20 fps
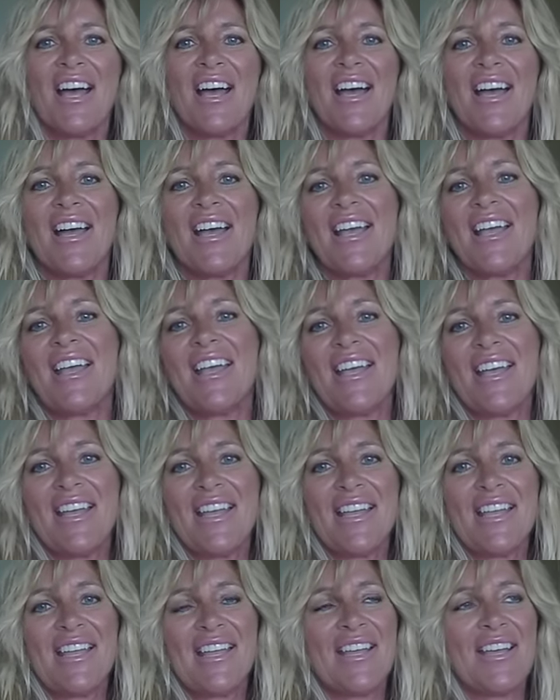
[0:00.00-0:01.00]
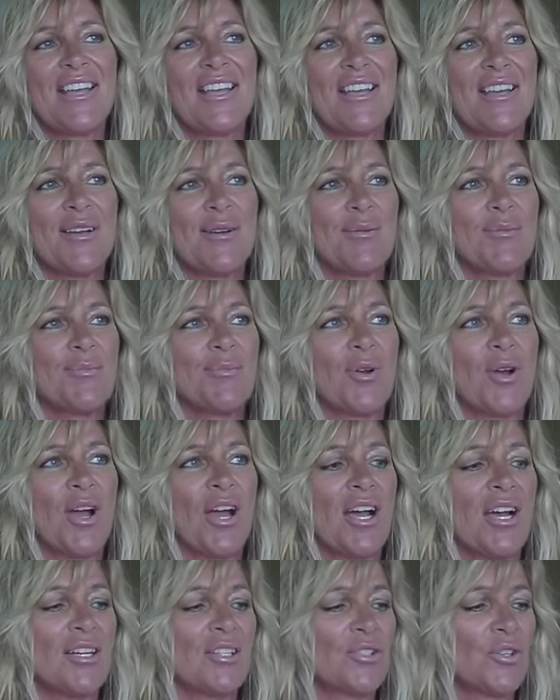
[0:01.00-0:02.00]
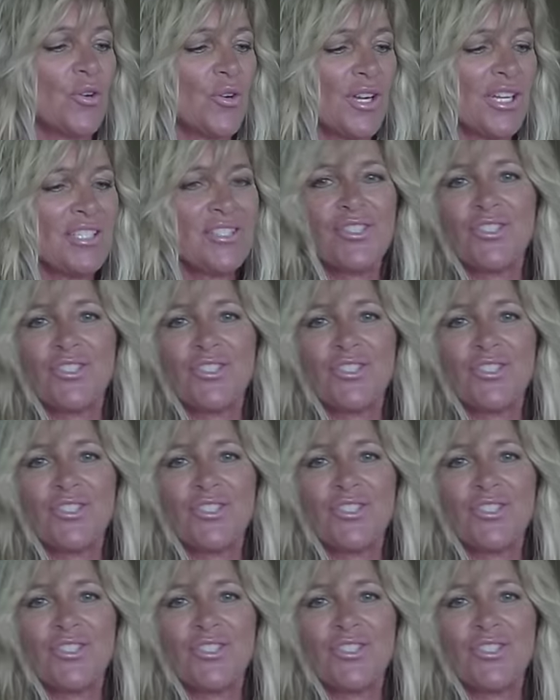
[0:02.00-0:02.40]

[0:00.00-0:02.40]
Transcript: I am going